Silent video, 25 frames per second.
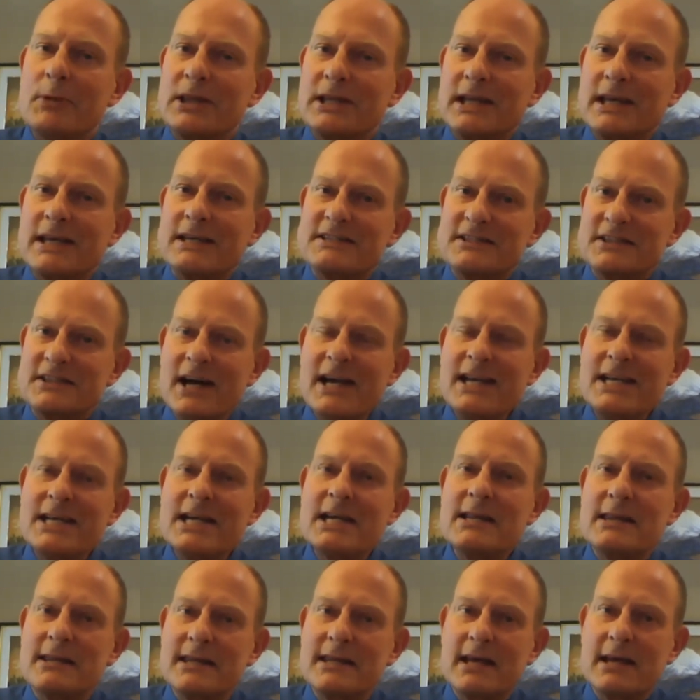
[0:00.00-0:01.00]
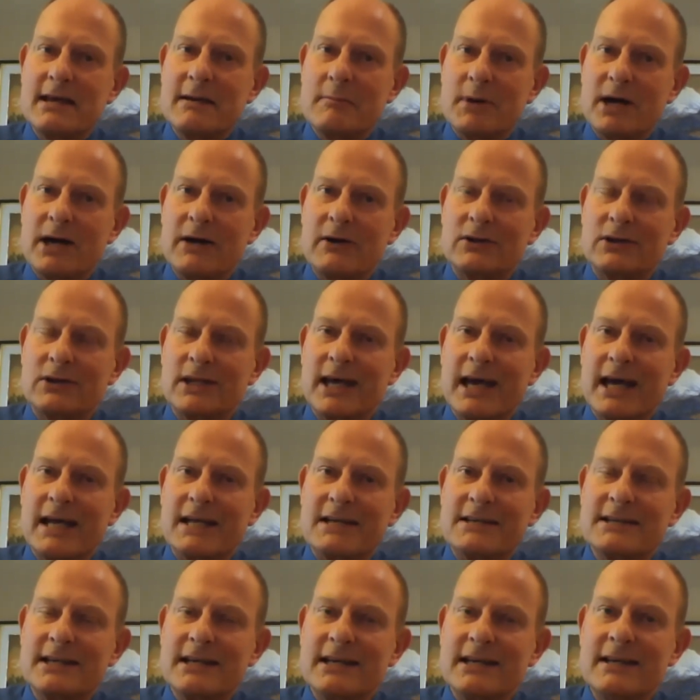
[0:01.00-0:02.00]
But the exciting thing about
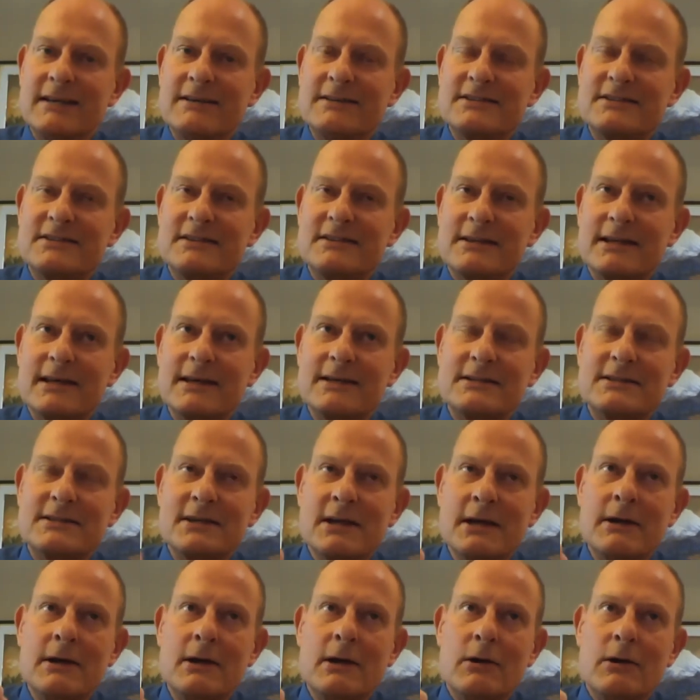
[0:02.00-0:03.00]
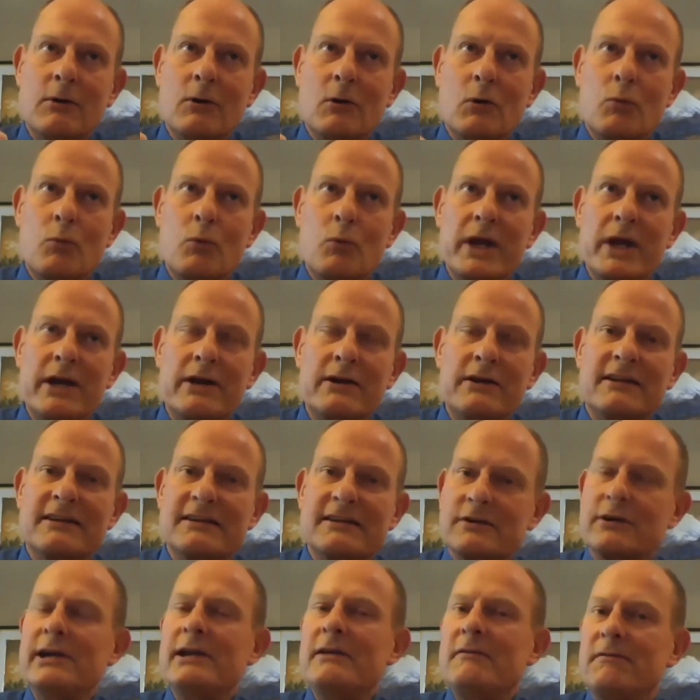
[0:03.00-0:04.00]
that is that we're
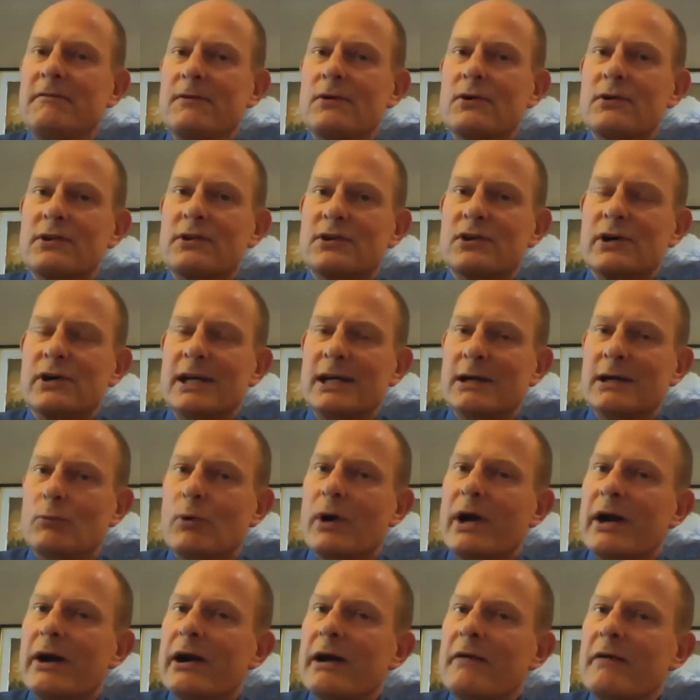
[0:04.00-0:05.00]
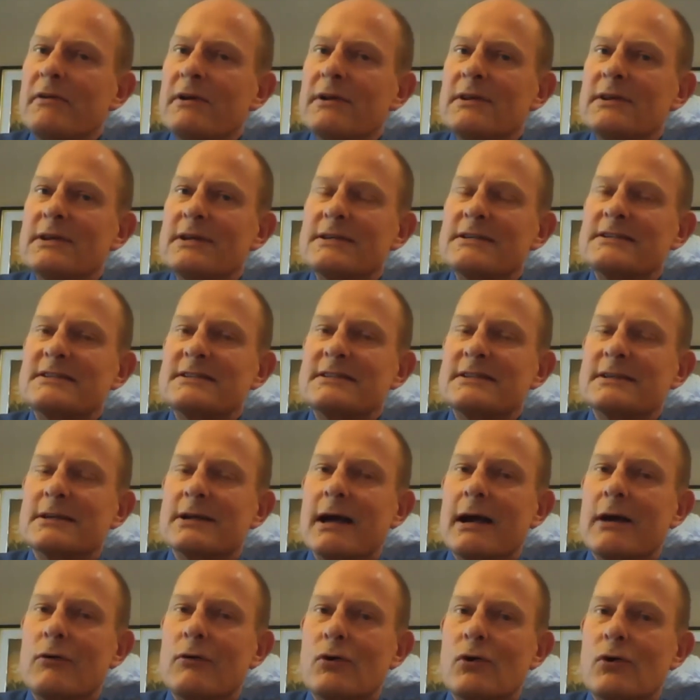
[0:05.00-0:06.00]
three for three. Wherever
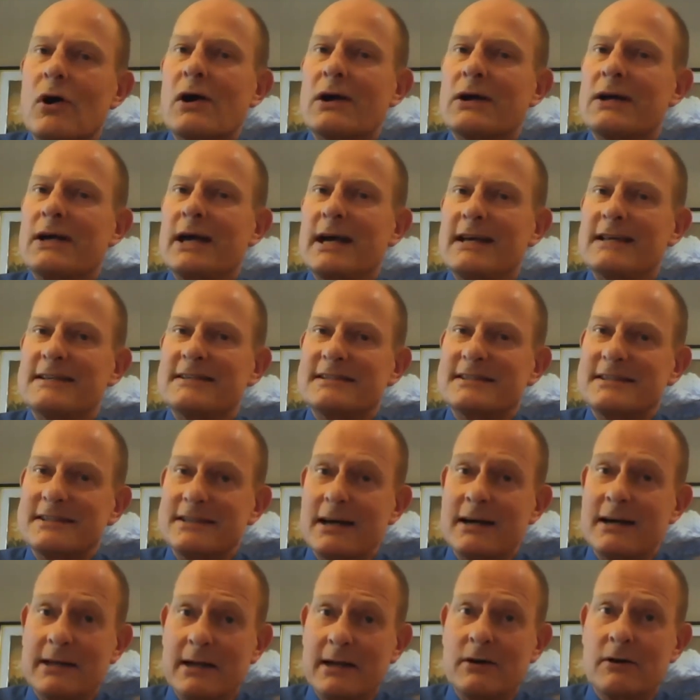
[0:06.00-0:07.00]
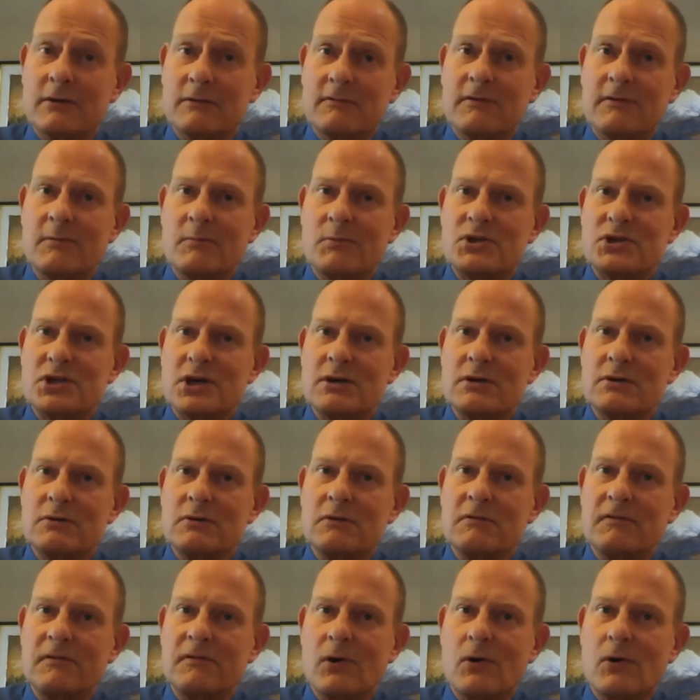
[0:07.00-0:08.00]
this rock has stuck out from the
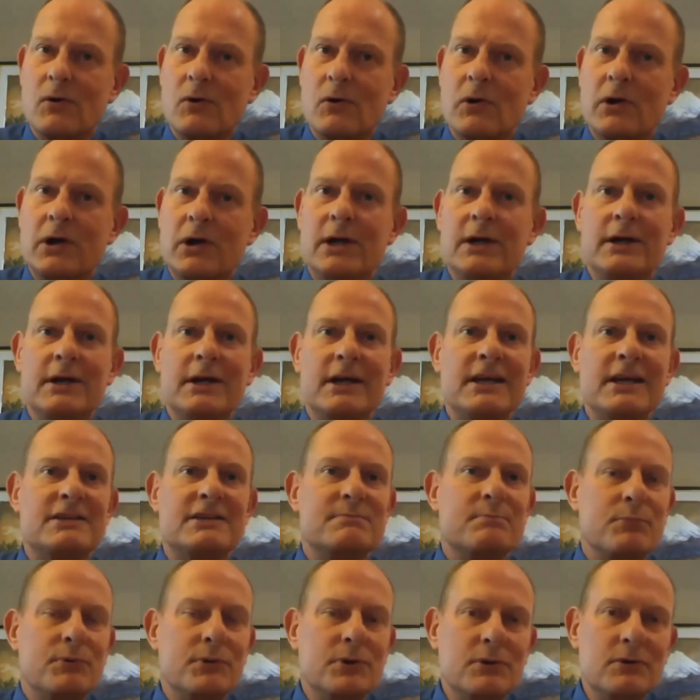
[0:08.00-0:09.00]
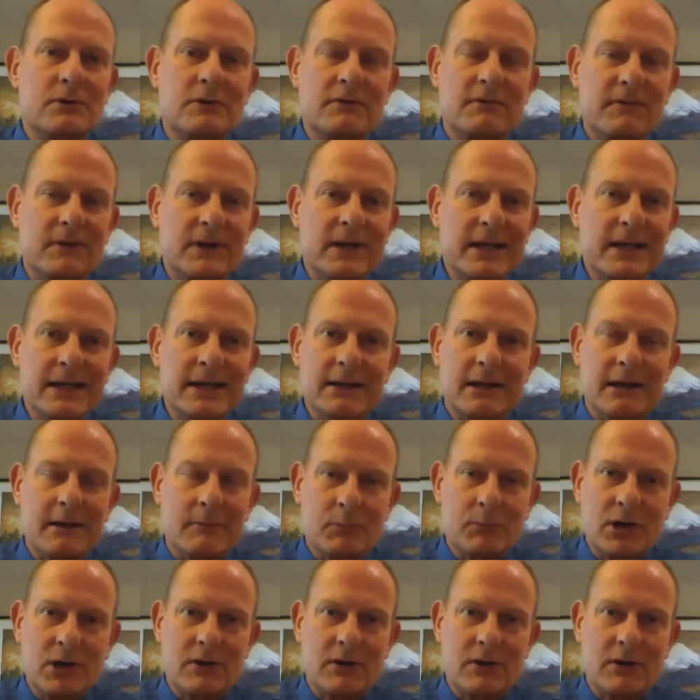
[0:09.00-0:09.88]
jungle floor, it's beautifully